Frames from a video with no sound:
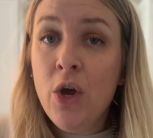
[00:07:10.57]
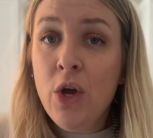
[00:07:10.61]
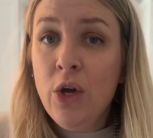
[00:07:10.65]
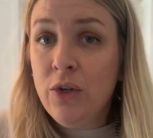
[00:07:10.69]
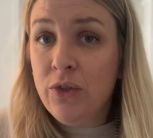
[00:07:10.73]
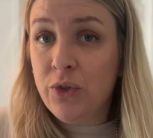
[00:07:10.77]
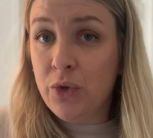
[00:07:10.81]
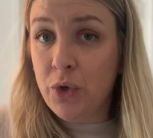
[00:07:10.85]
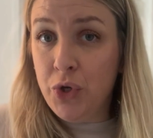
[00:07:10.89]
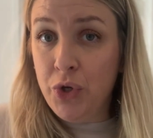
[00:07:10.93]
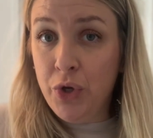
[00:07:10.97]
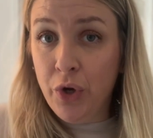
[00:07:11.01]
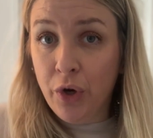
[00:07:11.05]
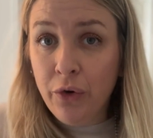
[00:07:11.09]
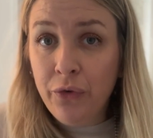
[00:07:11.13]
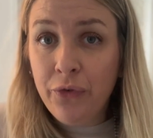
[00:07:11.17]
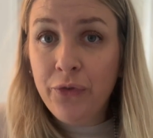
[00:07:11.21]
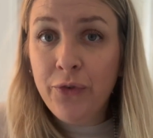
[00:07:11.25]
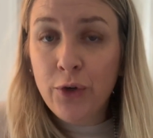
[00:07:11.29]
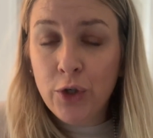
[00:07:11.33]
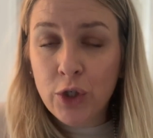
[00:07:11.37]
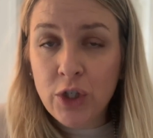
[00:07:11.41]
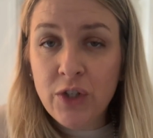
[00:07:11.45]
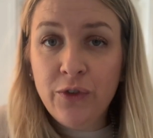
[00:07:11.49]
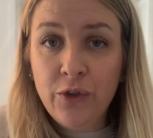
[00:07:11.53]
So your
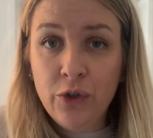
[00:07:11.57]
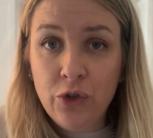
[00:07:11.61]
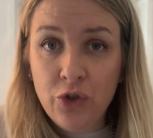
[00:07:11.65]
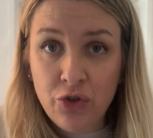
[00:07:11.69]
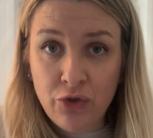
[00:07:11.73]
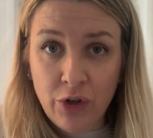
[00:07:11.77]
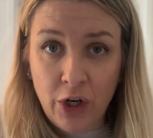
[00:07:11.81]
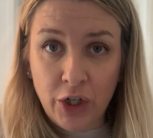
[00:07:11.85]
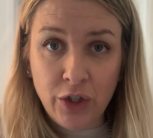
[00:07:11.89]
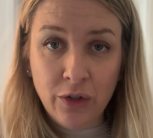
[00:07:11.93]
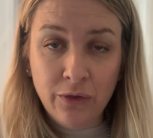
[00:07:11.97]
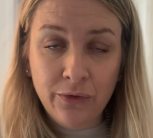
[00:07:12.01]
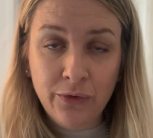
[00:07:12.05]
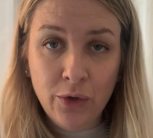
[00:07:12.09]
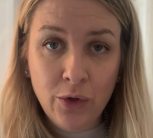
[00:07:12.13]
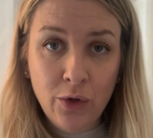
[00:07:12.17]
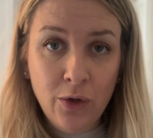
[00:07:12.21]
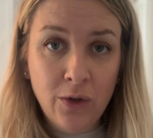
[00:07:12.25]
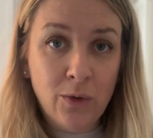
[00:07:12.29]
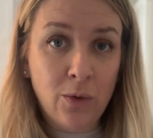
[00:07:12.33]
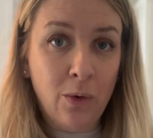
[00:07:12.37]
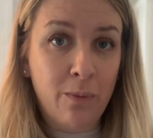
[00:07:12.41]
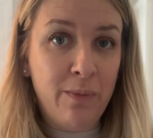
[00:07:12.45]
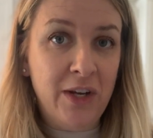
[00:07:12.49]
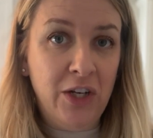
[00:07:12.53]
first few stretch and
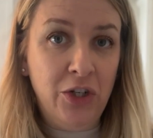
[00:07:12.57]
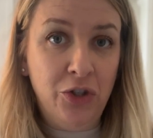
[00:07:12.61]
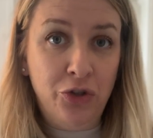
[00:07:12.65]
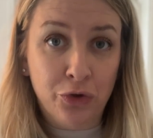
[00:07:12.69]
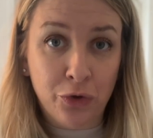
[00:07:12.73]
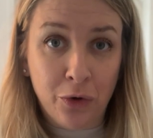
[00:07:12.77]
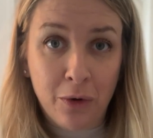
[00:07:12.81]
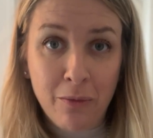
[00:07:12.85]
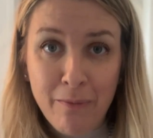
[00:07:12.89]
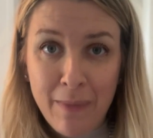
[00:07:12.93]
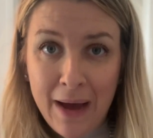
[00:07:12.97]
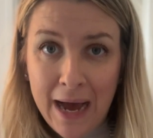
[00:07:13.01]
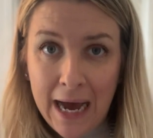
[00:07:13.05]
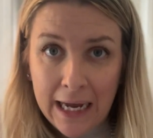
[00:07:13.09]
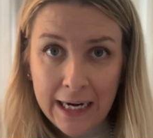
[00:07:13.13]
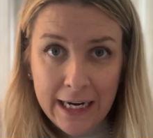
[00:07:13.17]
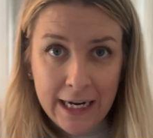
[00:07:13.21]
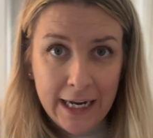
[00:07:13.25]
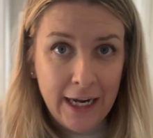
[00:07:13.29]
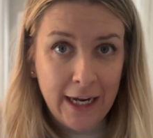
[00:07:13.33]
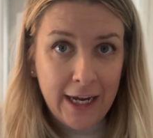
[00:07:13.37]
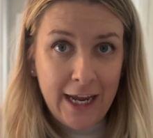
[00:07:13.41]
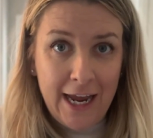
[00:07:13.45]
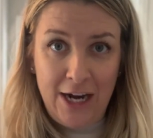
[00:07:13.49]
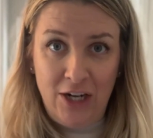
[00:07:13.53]
folds will be dramatic